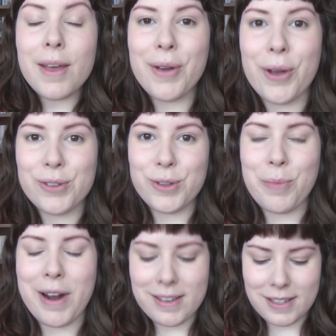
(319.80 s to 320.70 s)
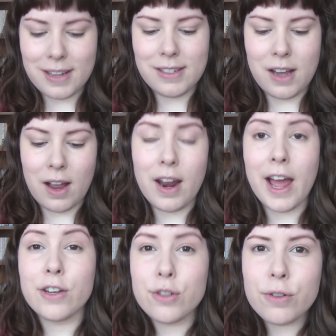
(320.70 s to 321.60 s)
There we go, so brows are done.
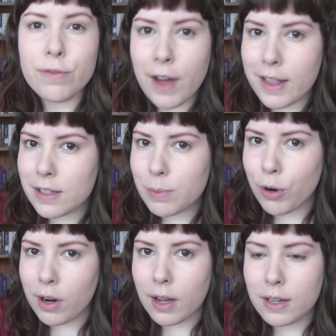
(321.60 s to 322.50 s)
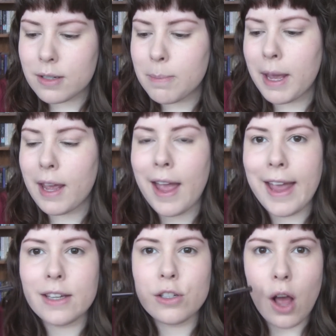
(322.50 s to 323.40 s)
I do find this product to be
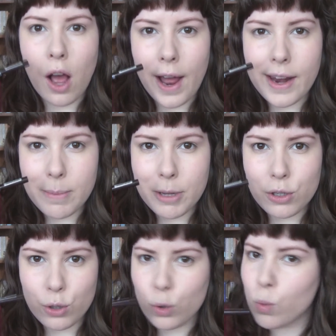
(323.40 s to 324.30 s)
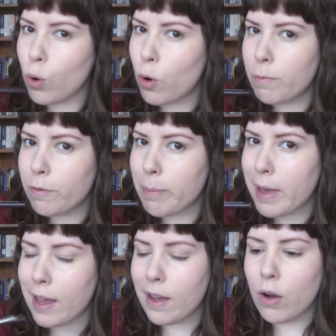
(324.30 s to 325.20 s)
a tiny bit too warm for
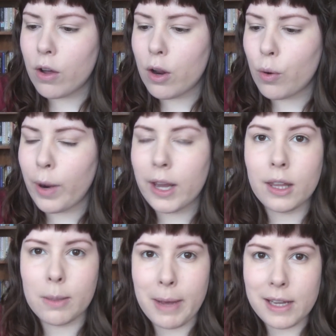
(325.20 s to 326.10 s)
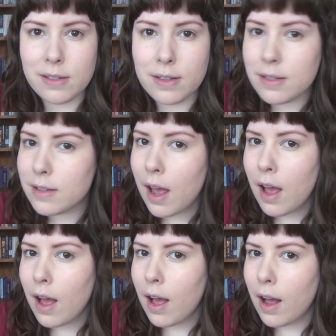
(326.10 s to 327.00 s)
me on a regular basis.
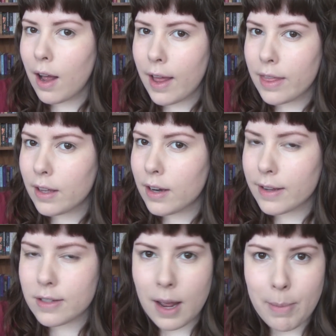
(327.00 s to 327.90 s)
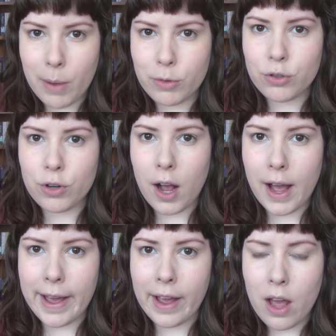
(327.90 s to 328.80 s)
I think next time I would
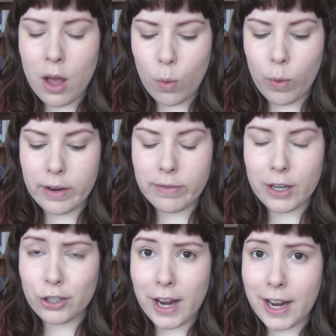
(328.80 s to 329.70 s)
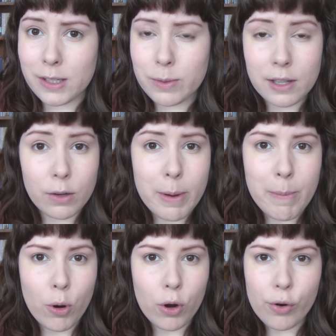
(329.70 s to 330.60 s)
try one of their shades with a little
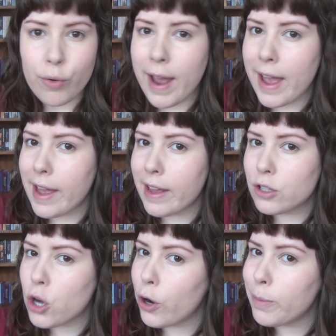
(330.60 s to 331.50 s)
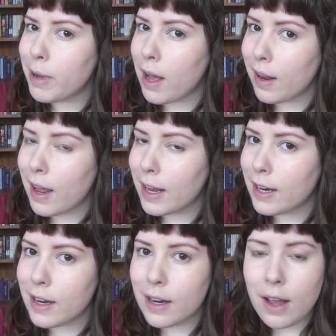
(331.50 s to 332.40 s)
bit more grey taupe colour
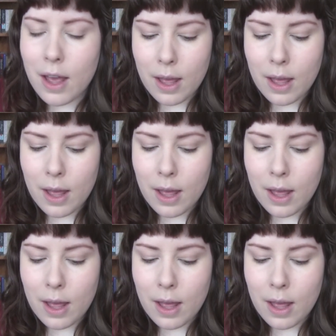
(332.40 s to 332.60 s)
in it,